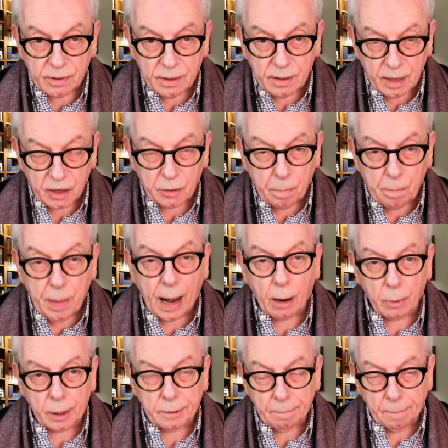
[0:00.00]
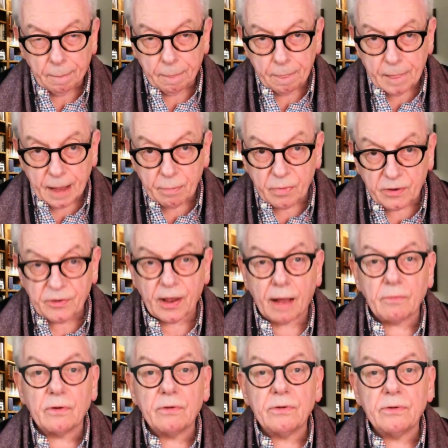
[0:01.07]
and power in the
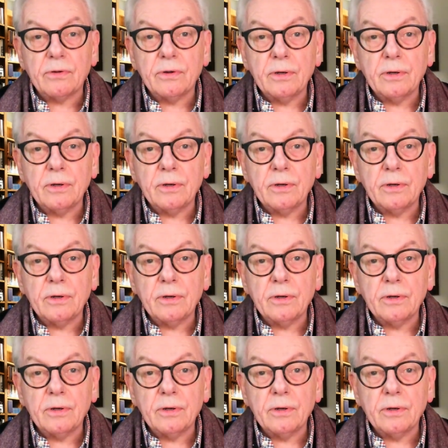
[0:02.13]
sense